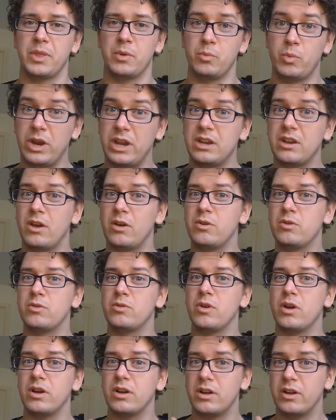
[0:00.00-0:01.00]
we
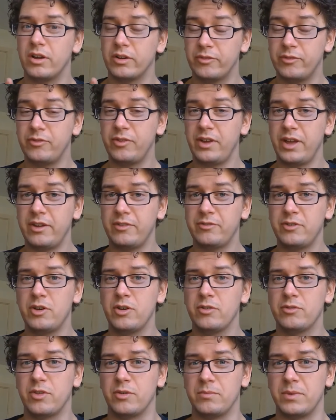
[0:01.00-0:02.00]
know a fair
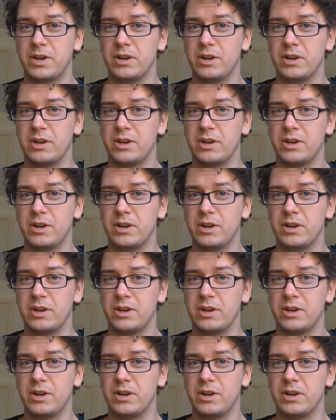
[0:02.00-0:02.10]
few of them.